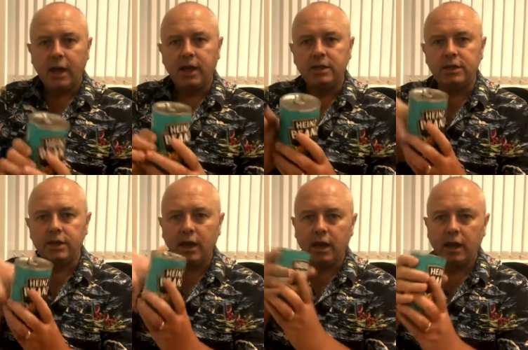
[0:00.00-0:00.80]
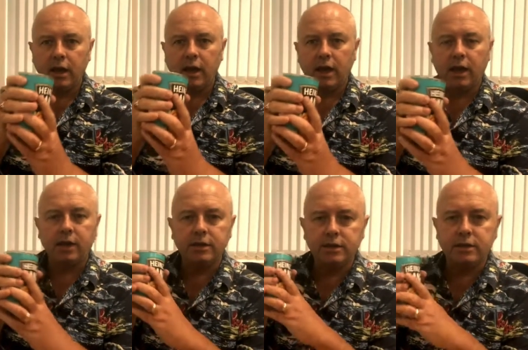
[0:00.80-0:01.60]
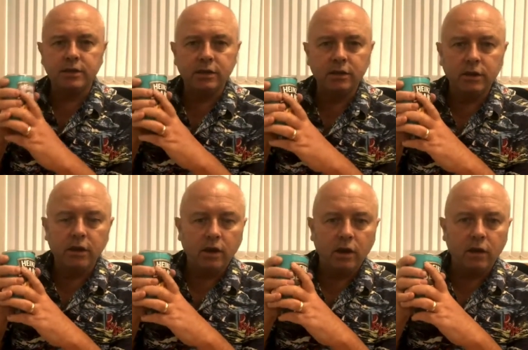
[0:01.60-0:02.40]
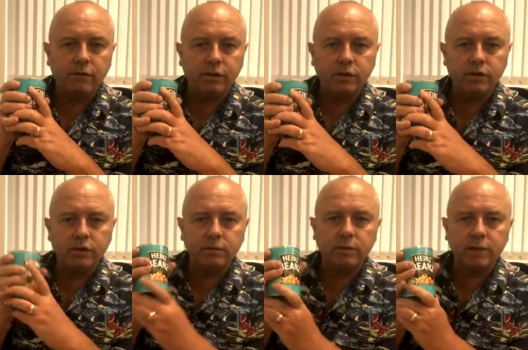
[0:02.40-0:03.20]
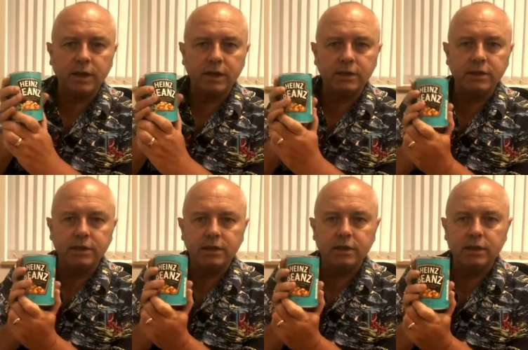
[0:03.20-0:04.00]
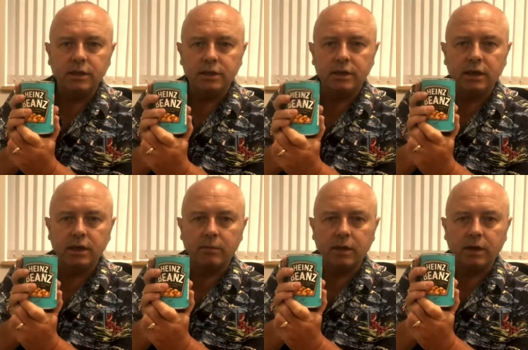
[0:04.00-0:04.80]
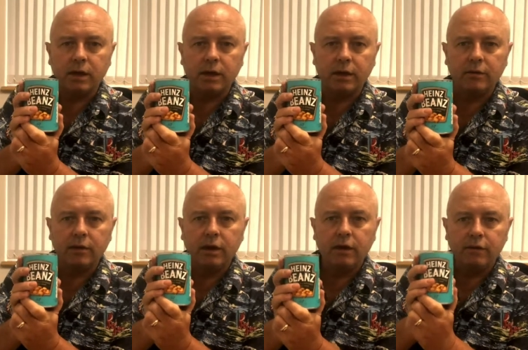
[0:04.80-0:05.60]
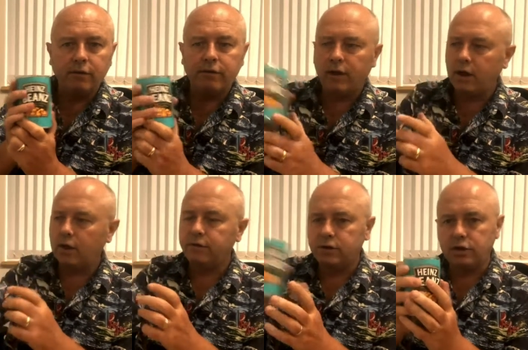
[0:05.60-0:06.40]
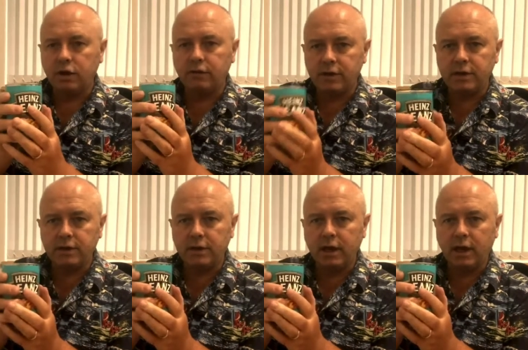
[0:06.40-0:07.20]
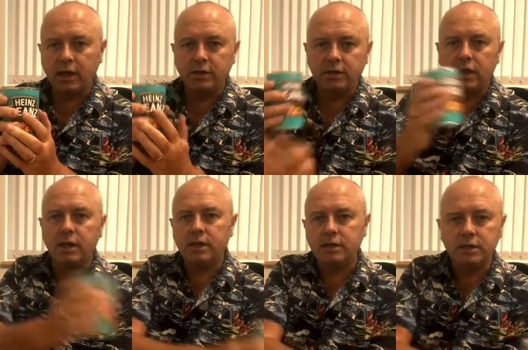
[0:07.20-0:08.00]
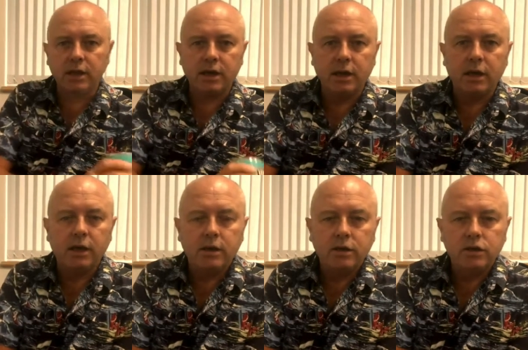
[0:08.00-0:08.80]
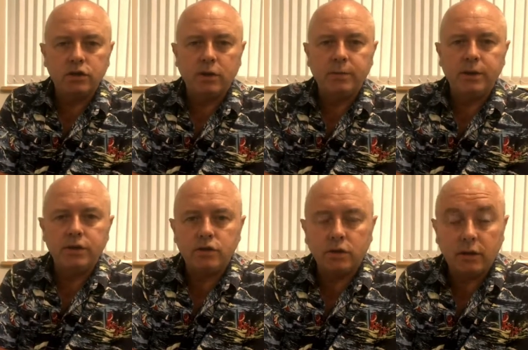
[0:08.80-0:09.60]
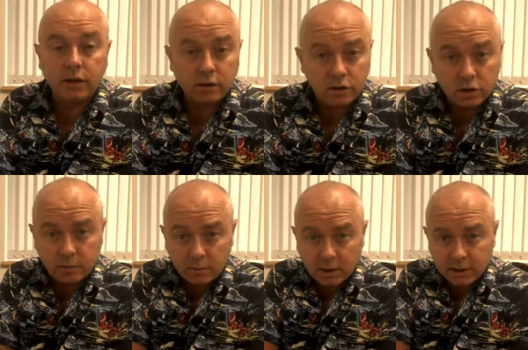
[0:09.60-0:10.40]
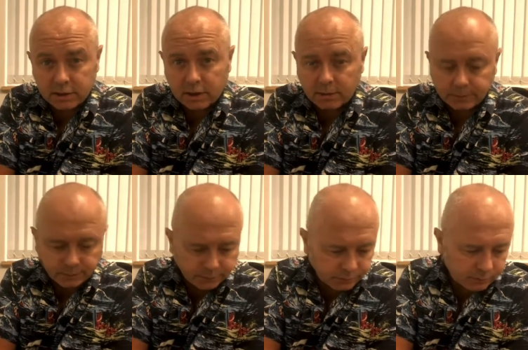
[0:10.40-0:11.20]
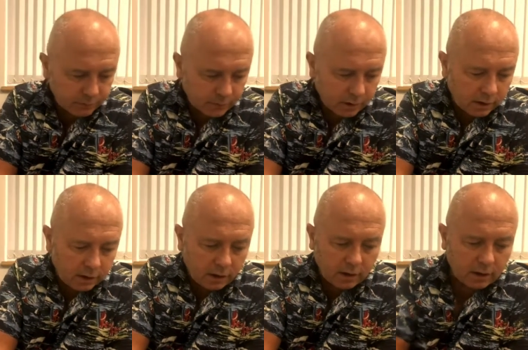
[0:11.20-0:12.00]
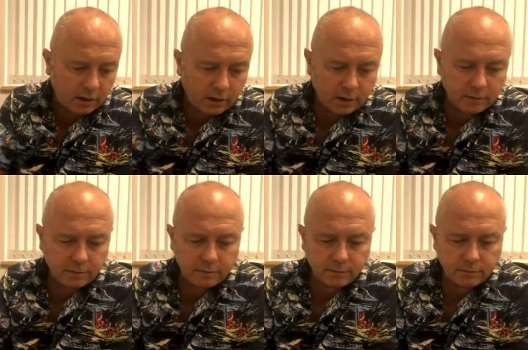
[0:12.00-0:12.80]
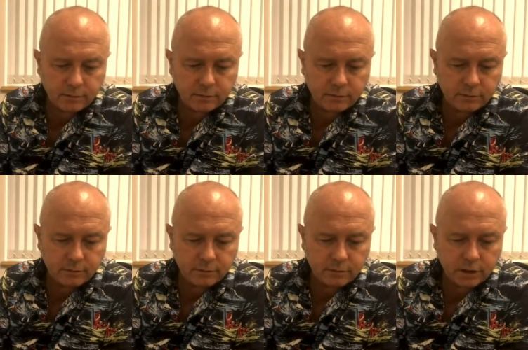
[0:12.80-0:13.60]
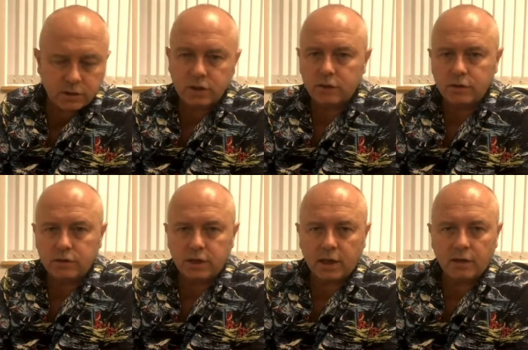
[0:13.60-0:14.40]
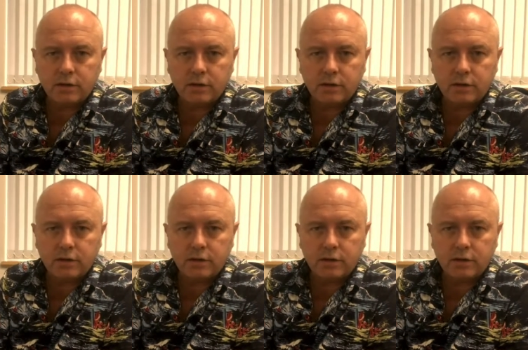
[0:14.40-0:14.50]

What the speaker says: into the hands of the customer base, the target market, fly off the shelf into their hands and into their shopping trolley or shopping basket. And she knows that,